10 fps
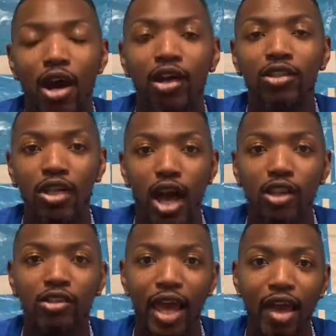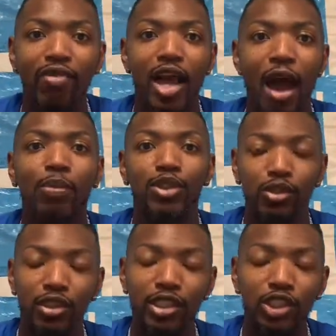our scholars have the
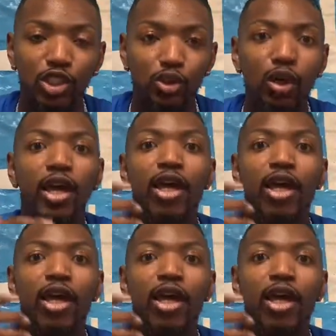opportunity to